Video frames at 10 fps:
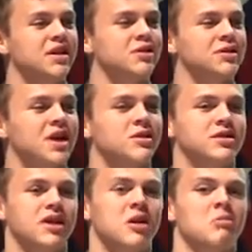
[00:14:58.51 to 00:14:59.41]
Eagle Scout
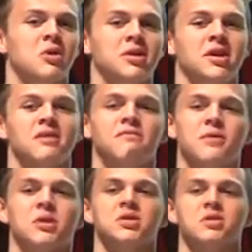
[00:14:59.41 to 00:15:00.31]
ceremony in
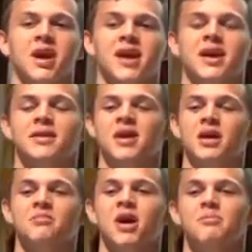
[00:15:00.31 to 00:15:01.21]
first grade and
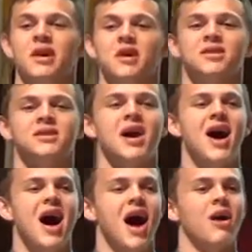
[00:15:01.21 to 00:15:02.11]
telling my parents,
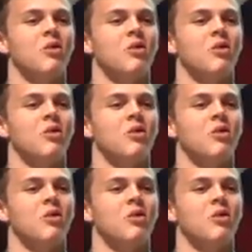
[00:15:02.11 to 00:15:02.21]
"I